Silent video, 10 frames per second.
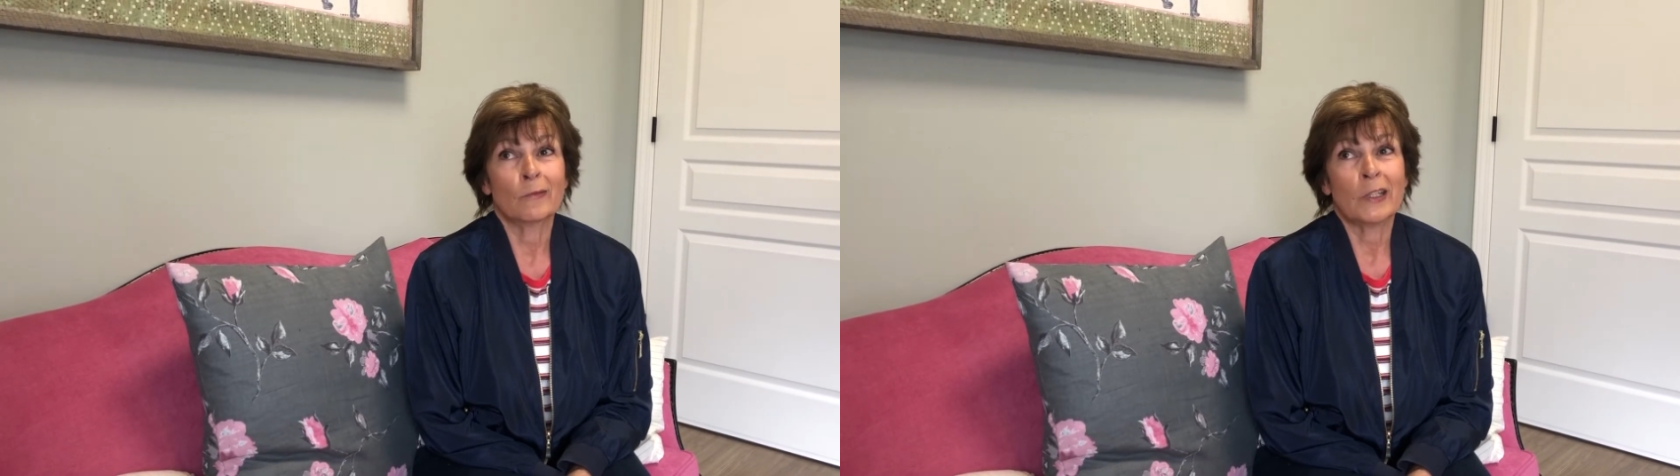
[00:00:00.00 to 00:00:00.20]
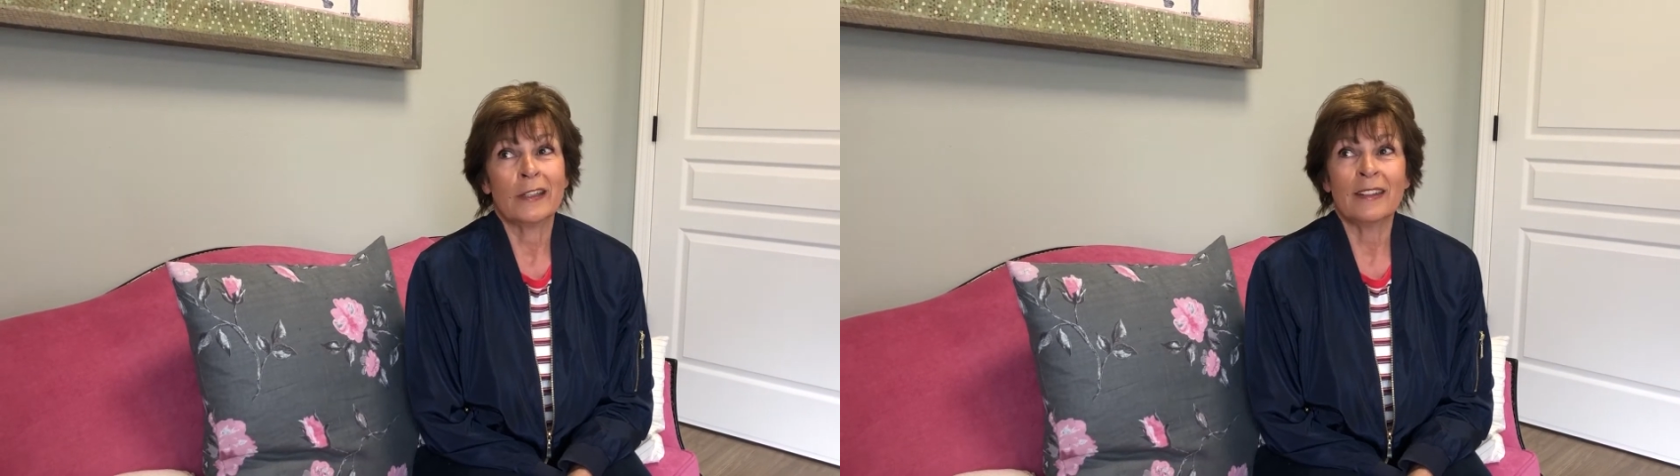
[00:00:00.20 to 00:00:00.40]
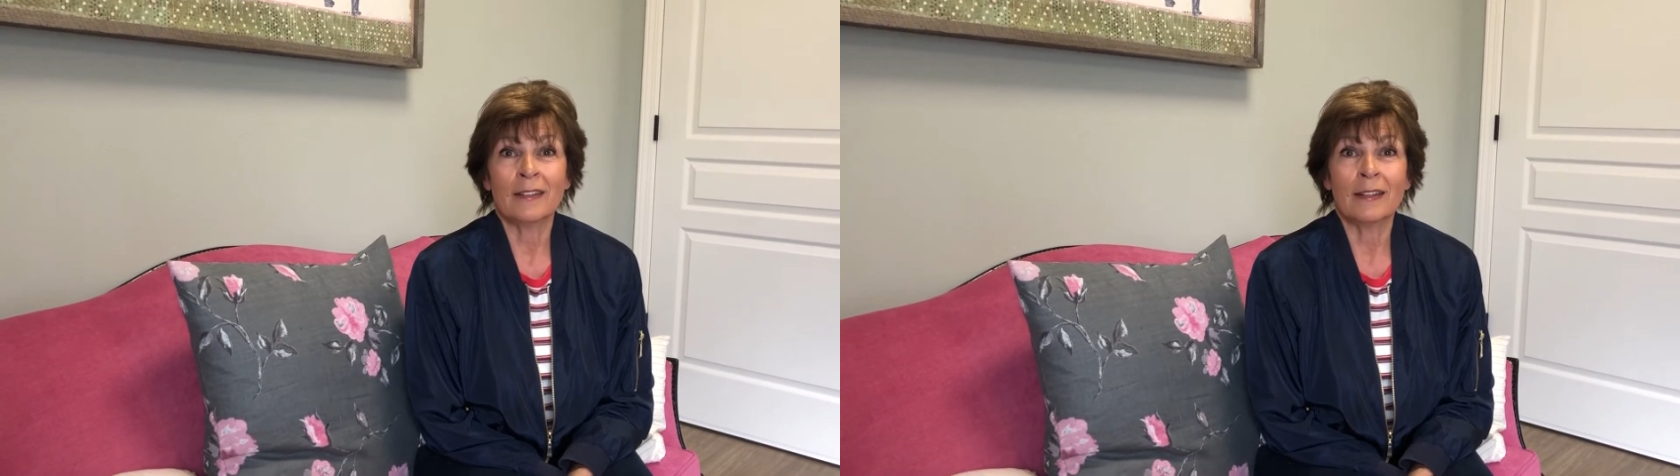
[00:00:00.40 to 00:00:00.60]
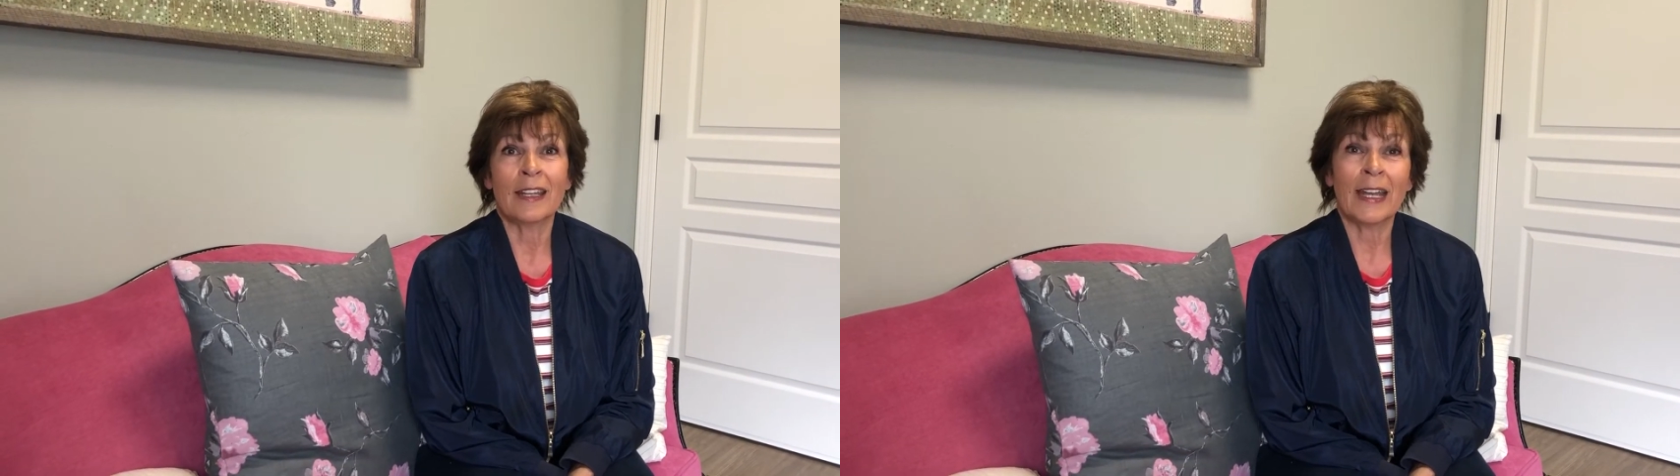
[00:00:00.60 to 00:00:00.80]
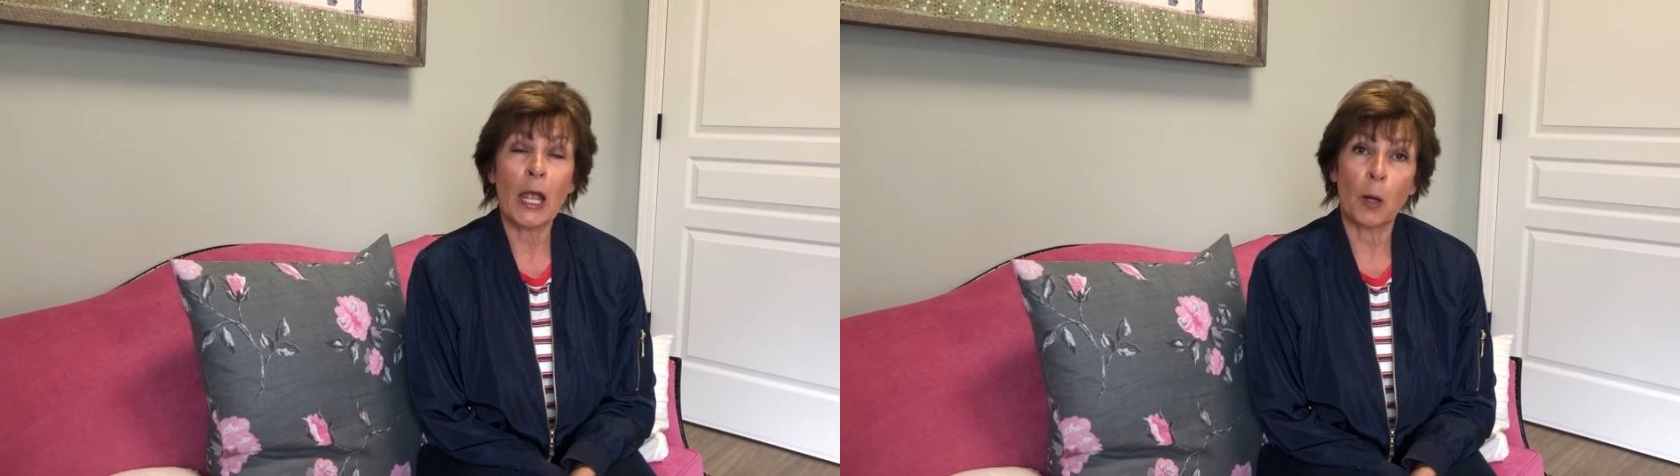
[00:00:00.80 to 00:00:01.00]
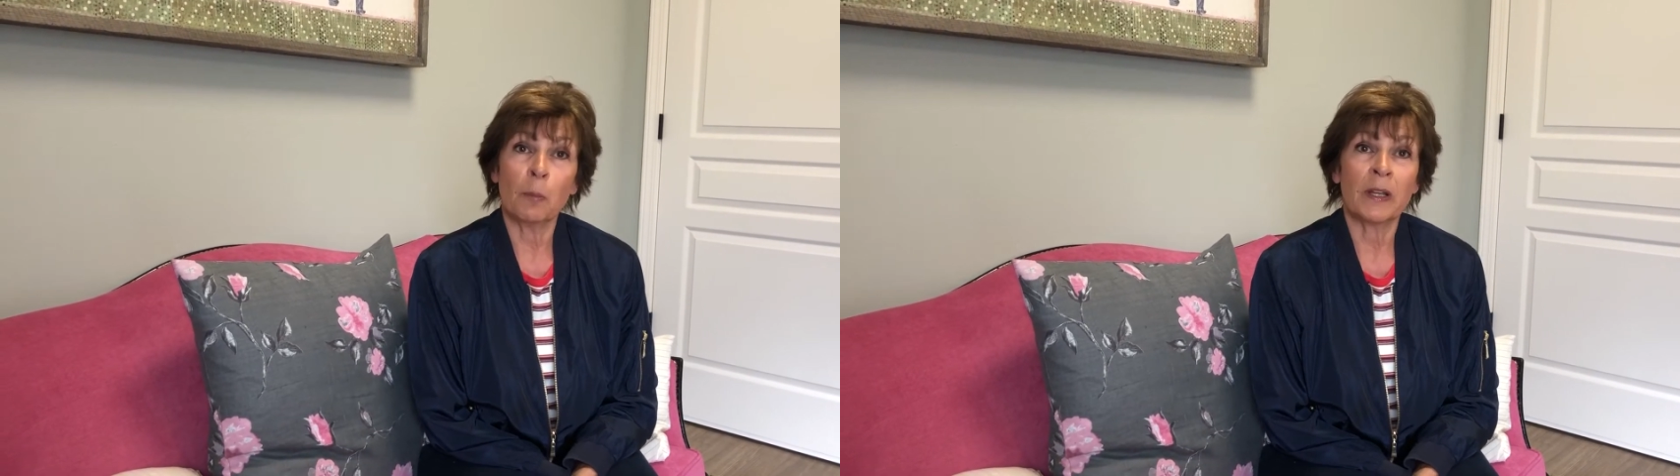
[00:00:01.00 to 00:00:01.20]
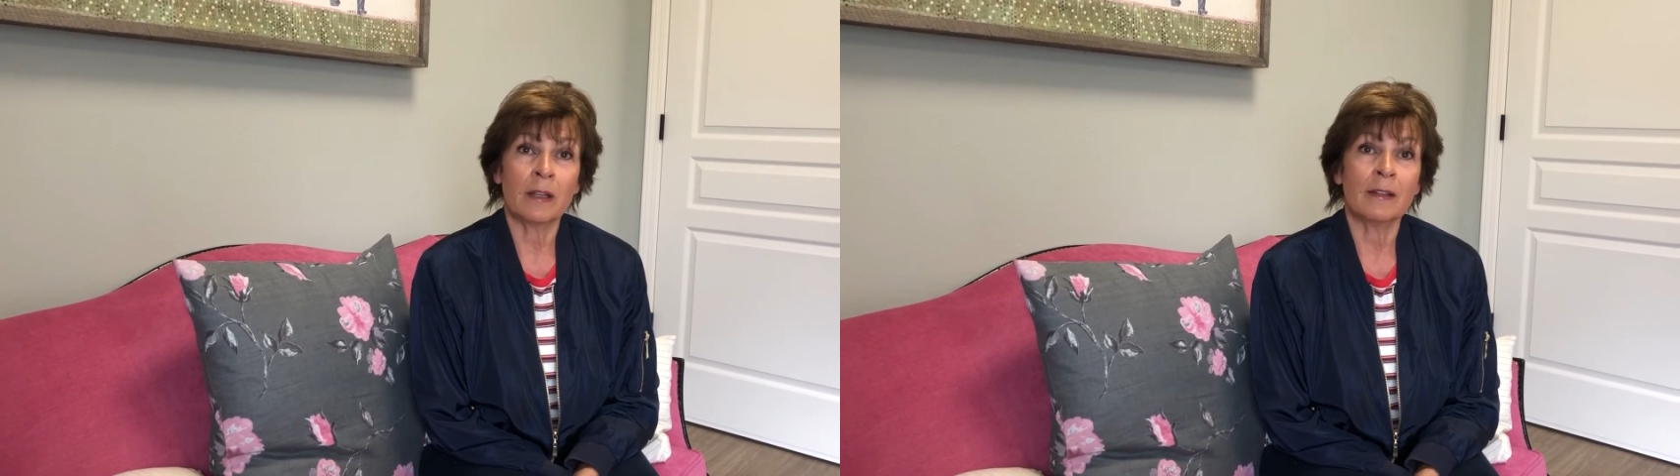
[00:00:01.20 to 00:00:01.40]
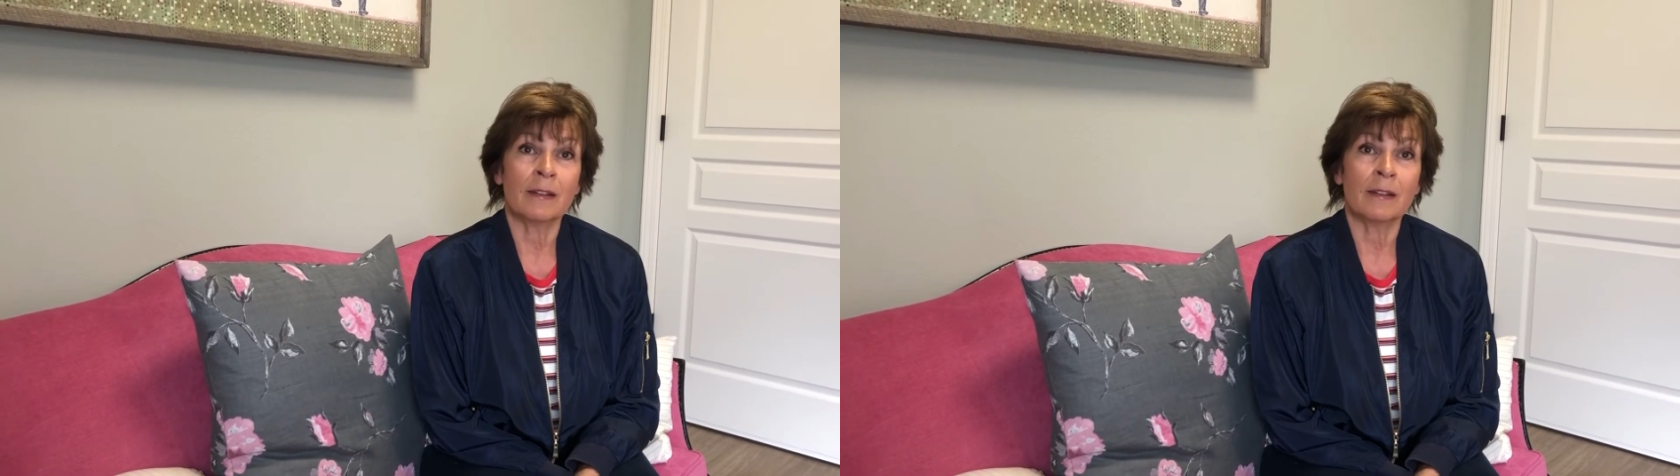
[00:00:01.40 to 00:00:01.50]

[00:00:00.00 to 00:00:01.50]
It helped, but it